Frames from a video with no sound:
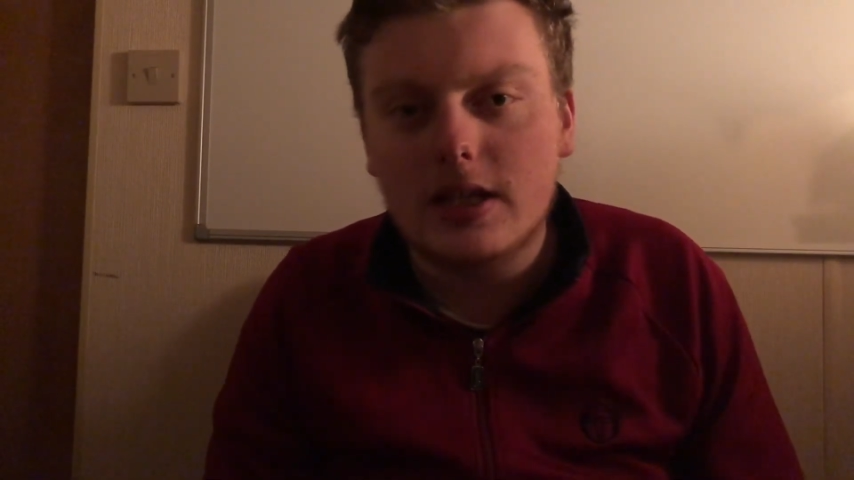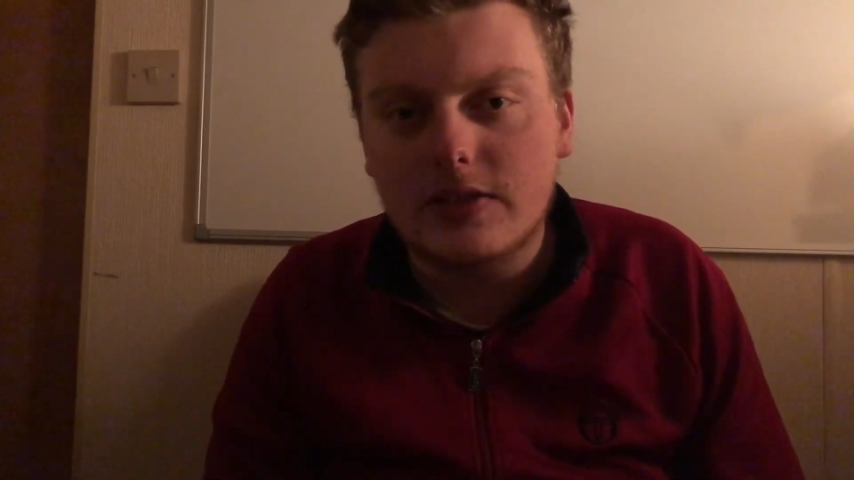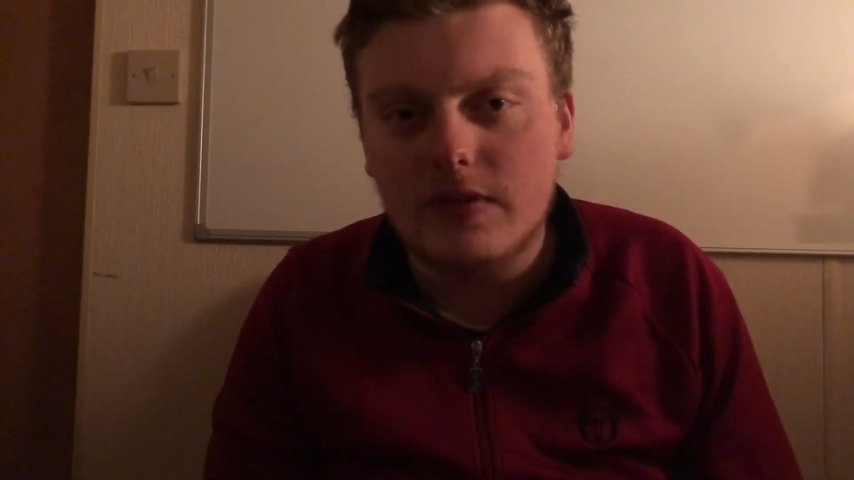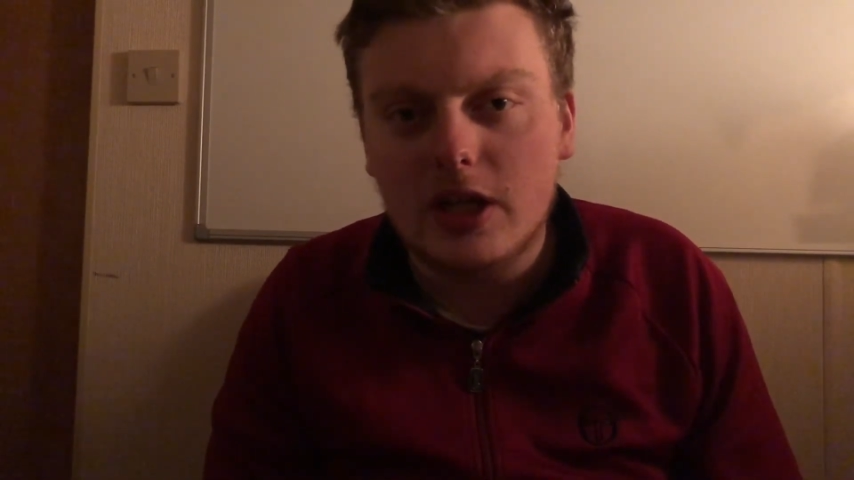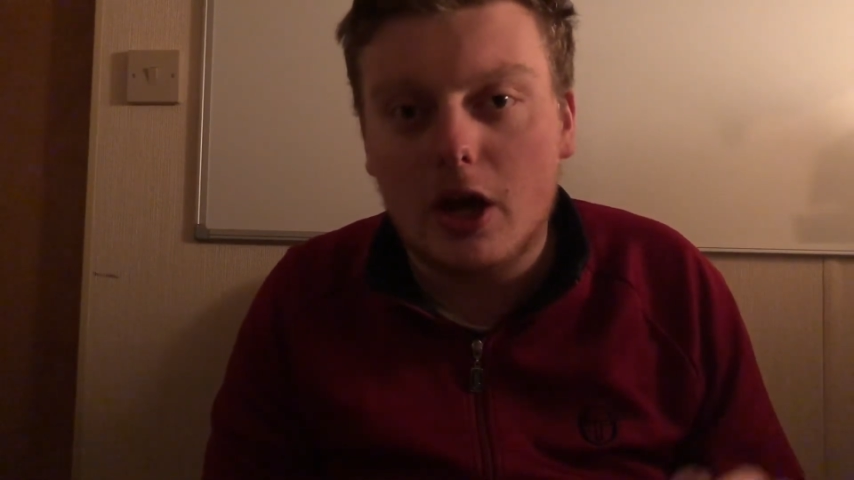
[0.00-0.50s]

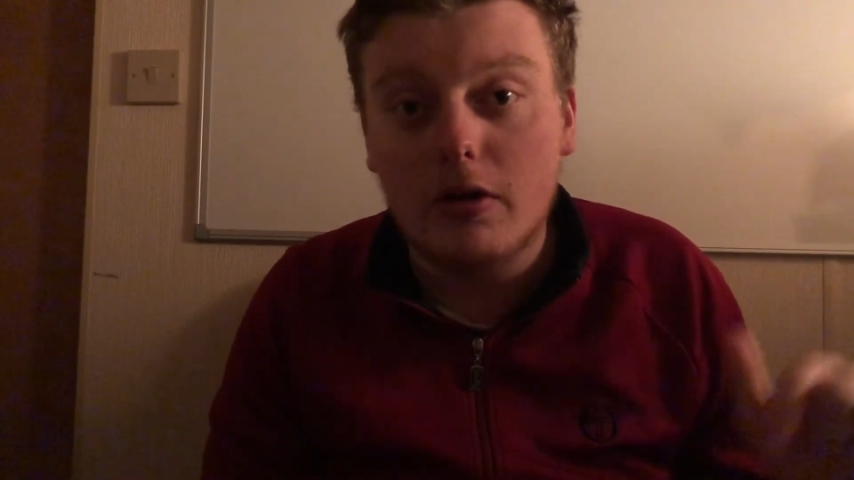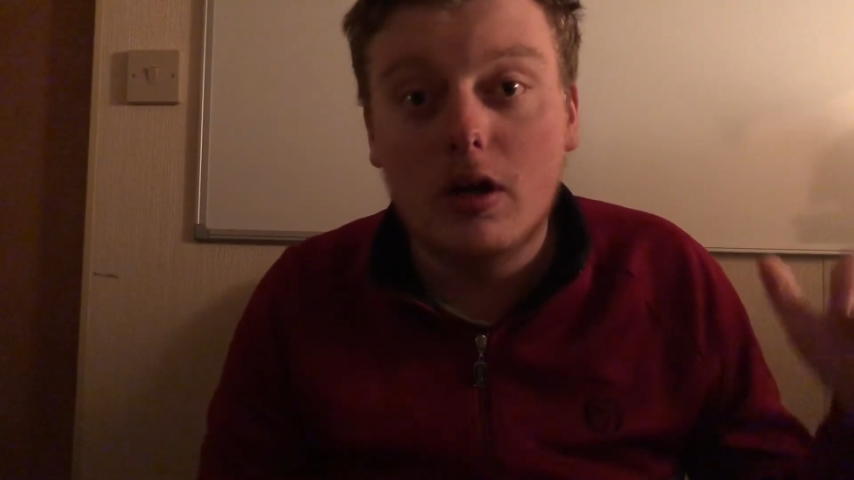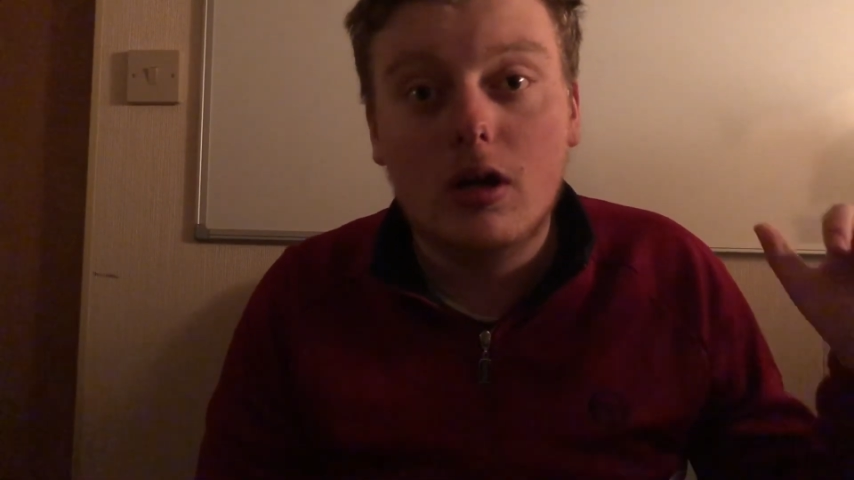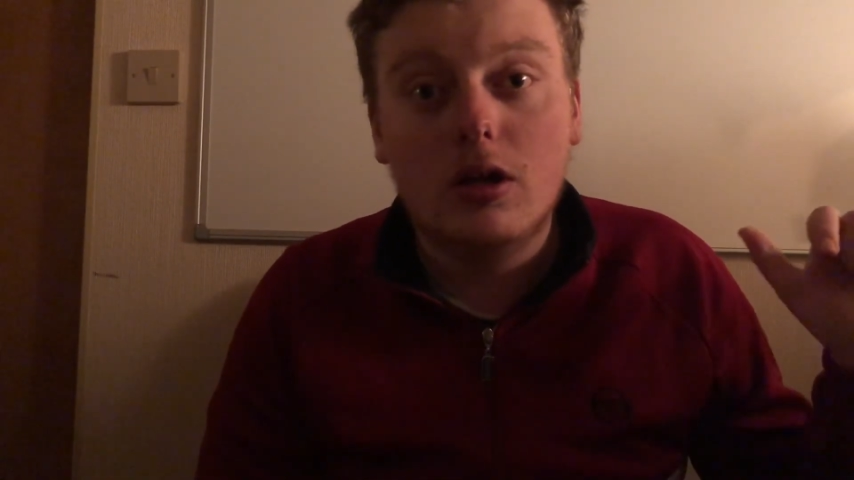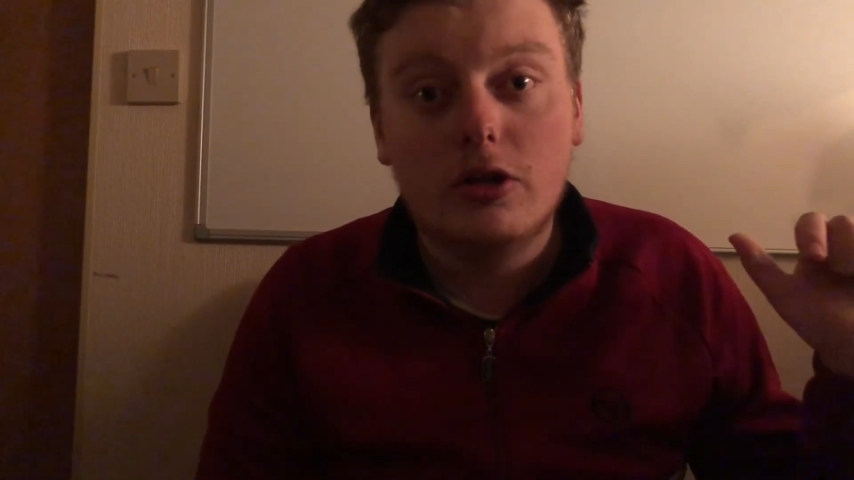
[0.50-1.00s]
this video,
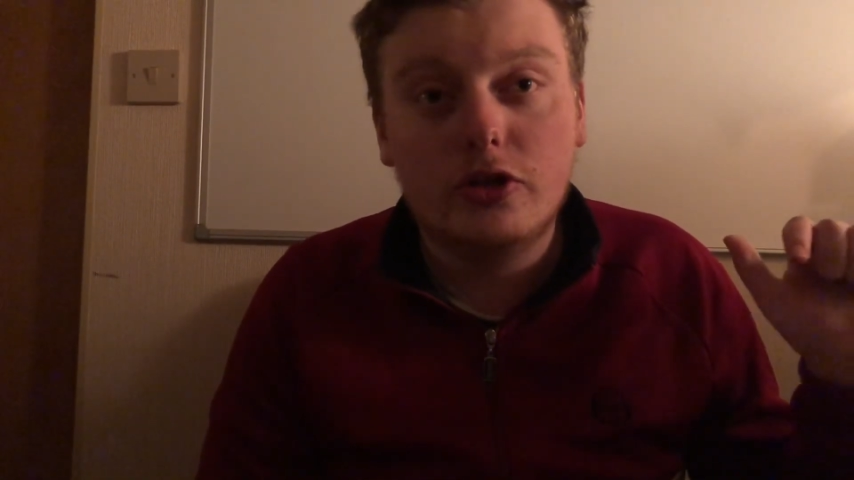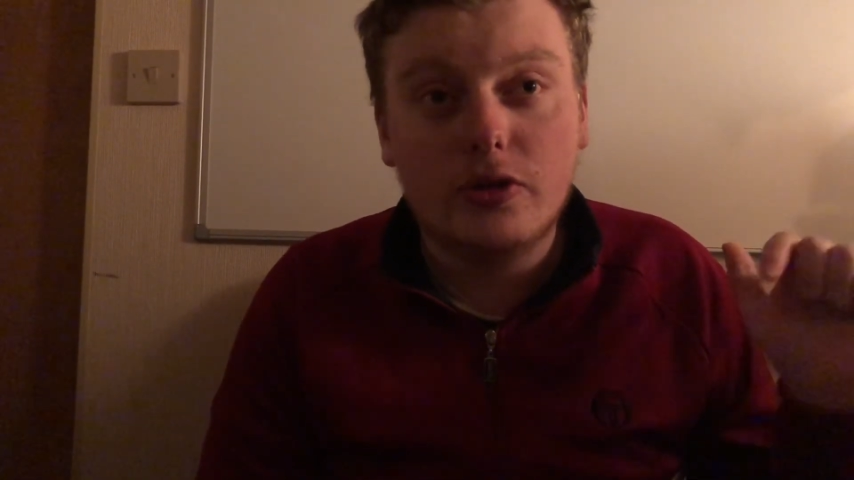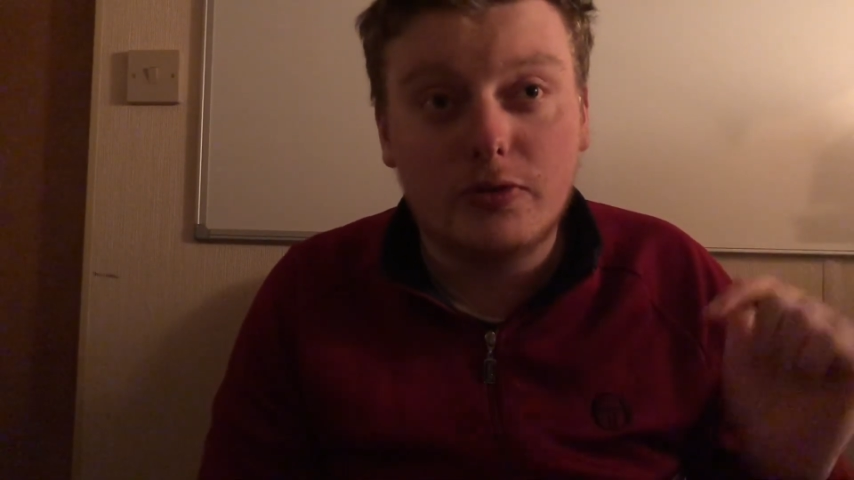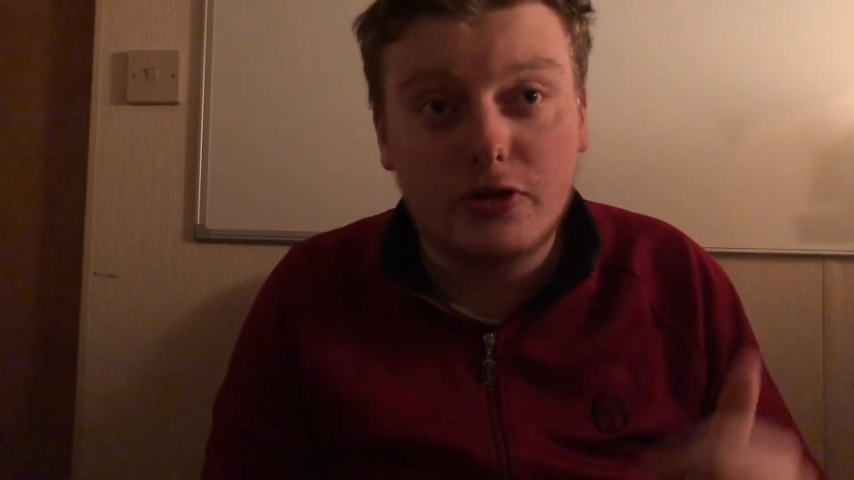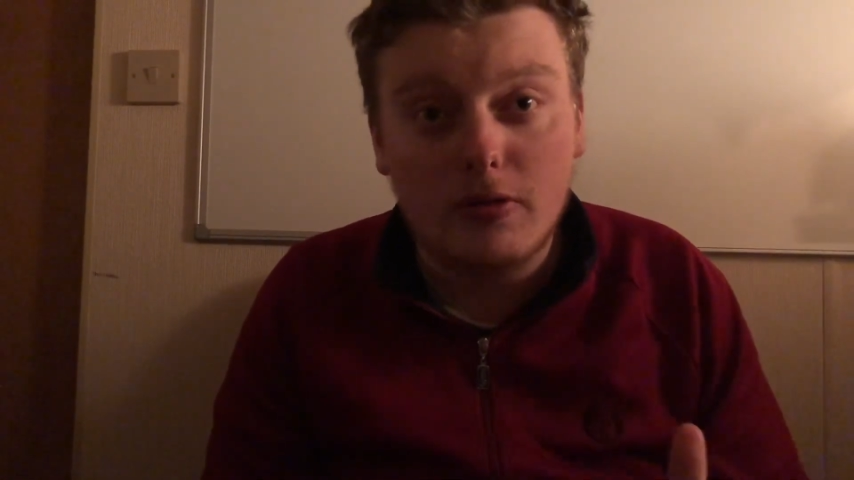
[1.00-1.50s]

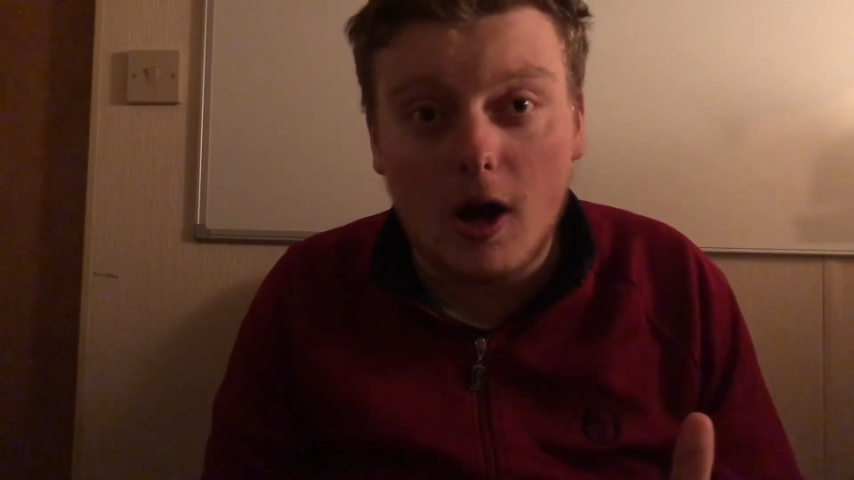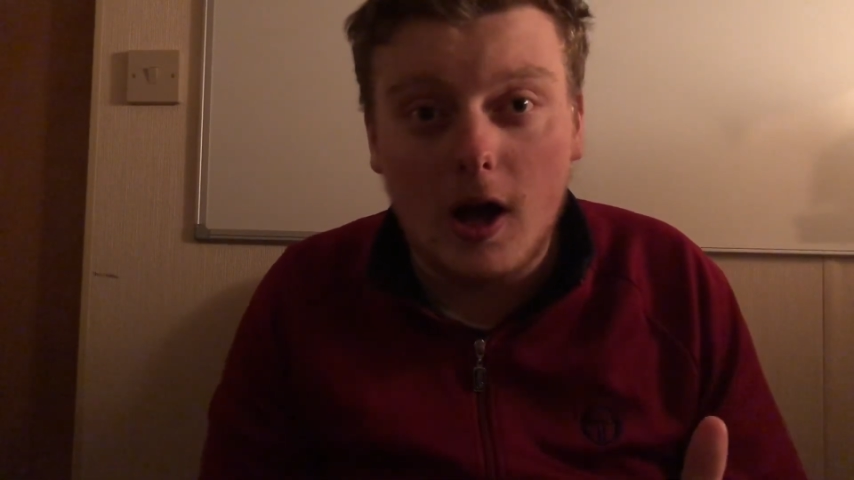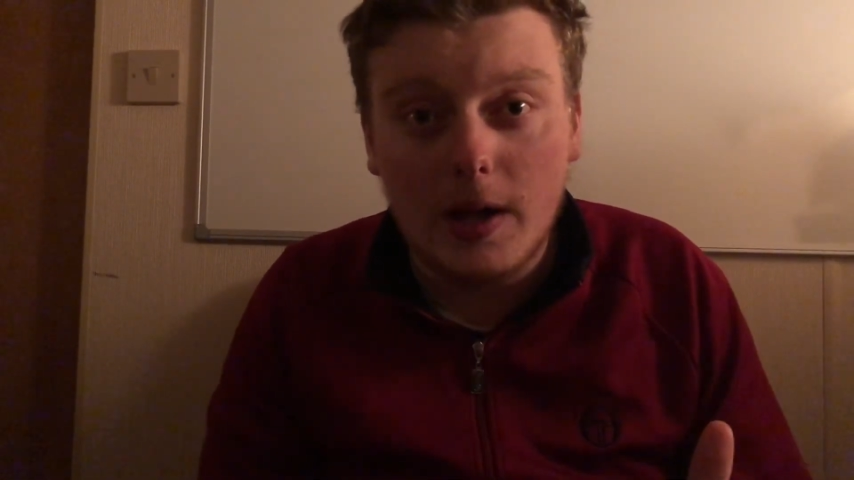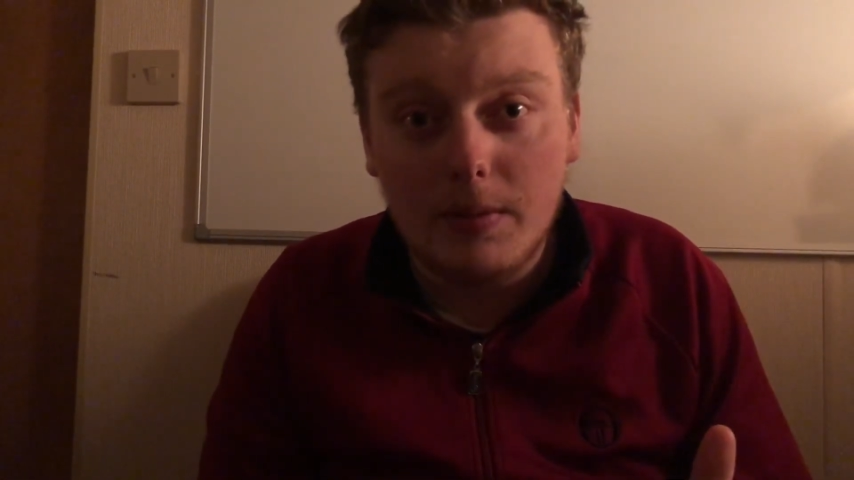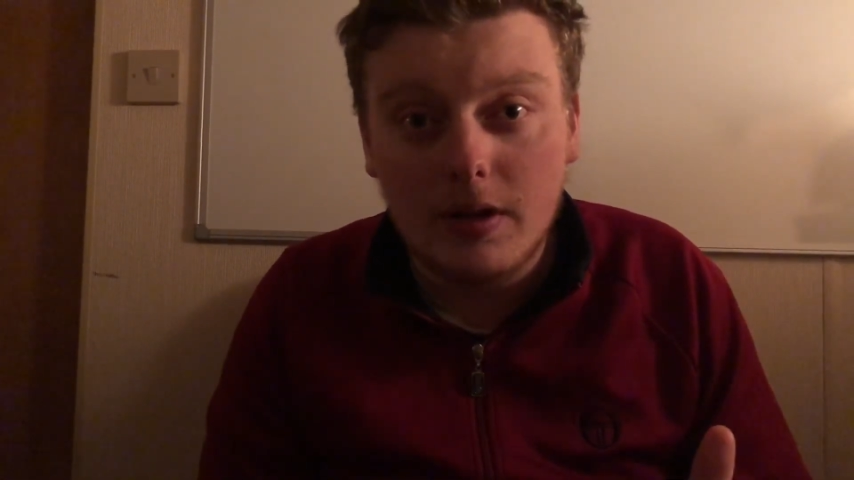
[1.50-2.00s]

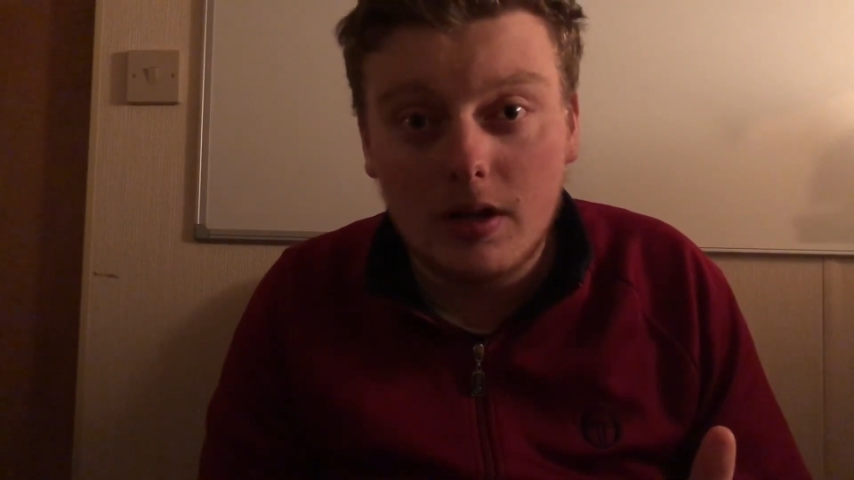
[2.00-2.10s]
subscribe